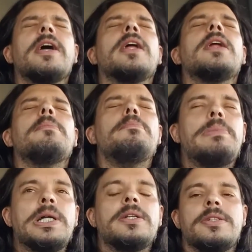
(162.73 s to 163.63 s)
an
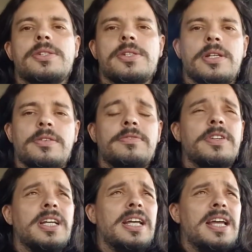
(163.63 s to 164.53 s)
abundance of,
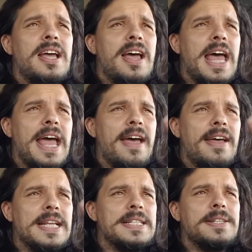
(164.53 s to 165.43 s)

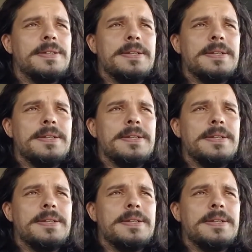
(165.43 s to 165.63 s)
and